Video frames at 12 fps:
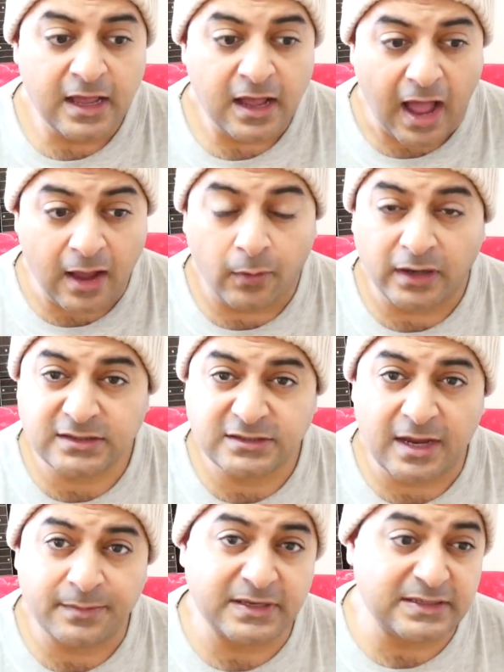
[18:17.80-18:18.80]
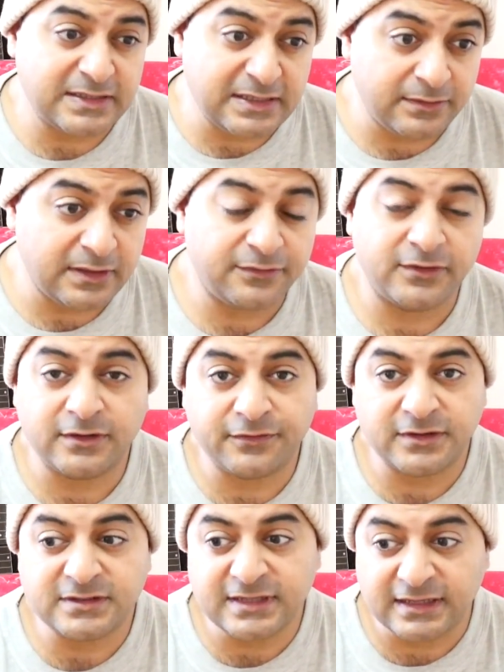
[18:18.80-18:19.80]
I watched Japanese TV for the
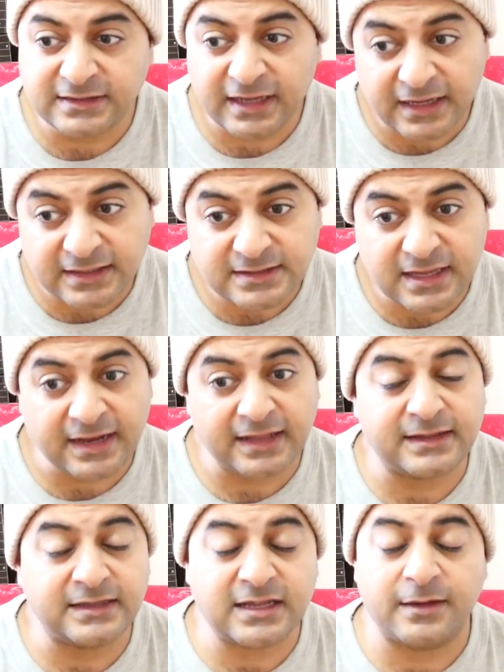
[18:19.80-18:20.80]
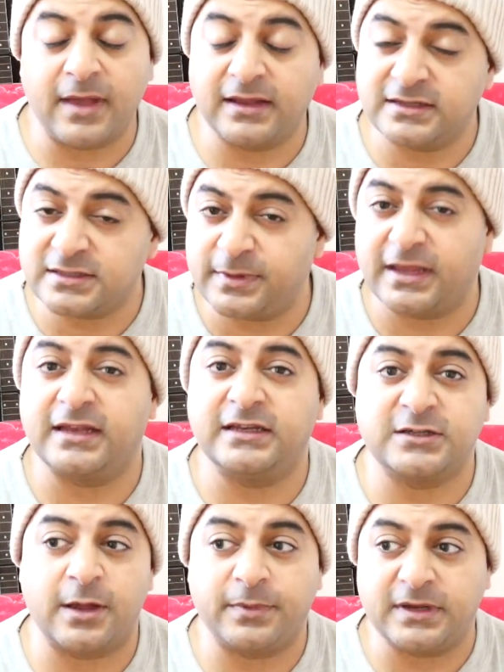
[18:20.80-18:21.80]
first 10 days, and at that time I didn't speak any
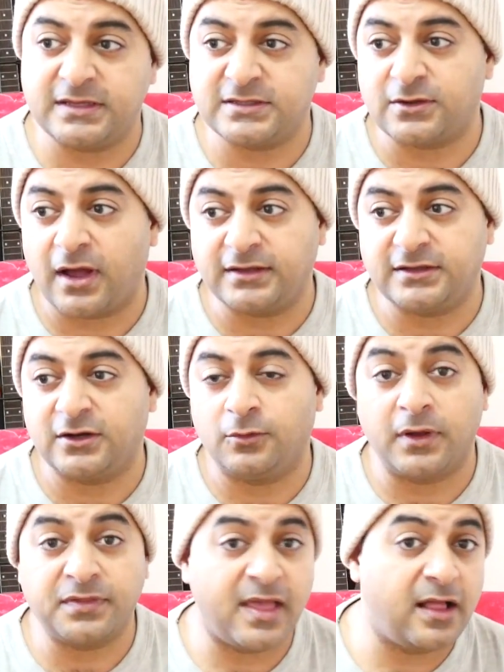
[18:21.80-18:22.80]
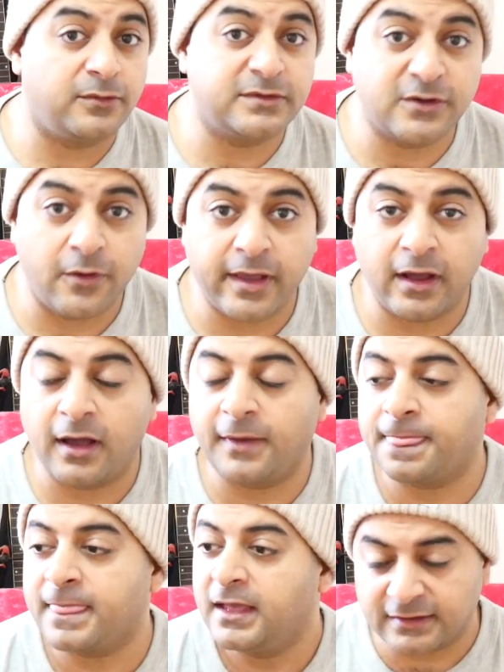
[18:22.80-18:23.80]
Japanese, so I didn't know what the hell was going on.